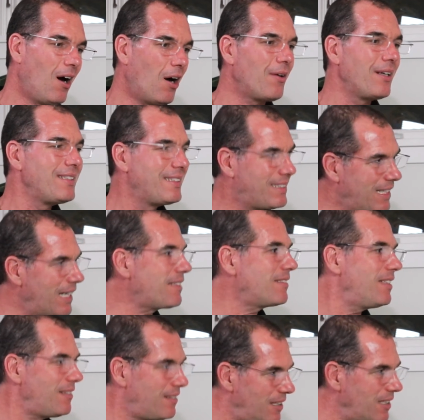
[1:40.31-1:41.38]
are
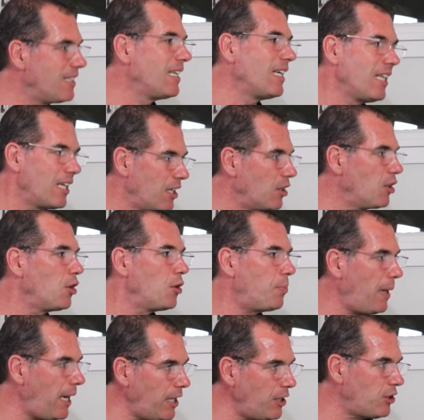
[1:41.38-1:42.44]
addicted to needing new
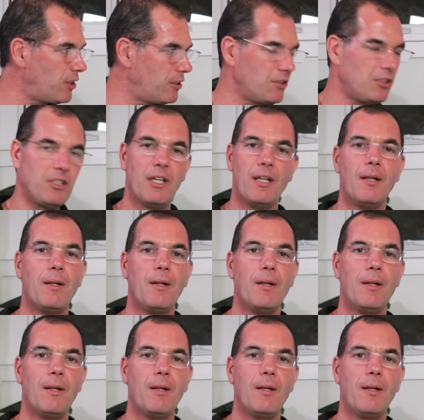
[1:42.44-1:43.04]
patients.